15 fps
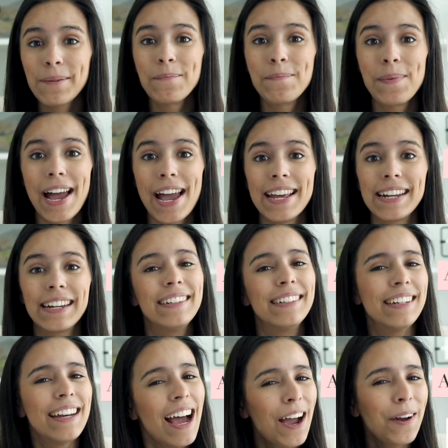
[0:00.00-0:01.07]
but
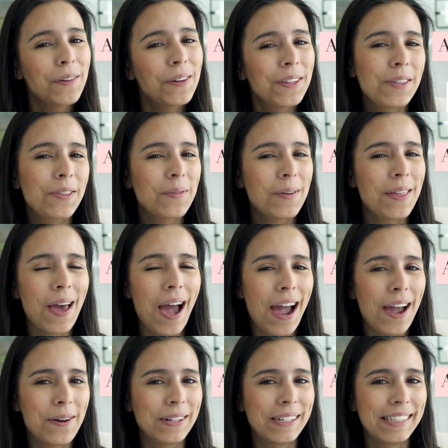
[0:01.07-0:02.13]
not really the one that
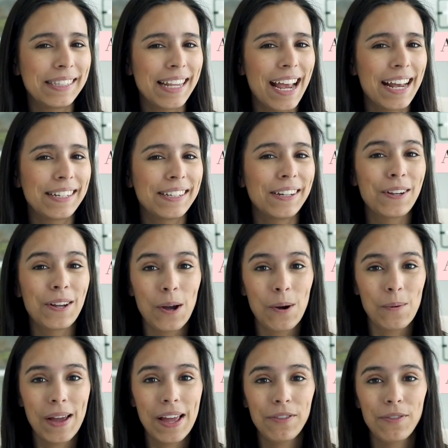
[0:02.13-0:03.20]
I would say to
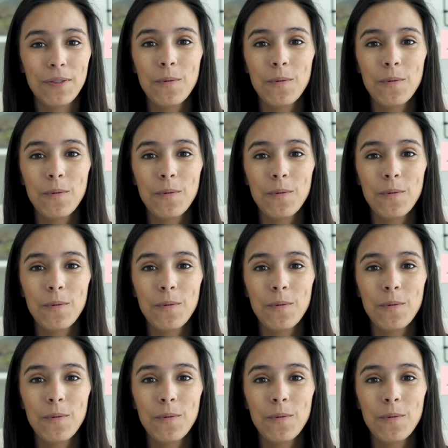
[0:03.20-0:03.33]
go with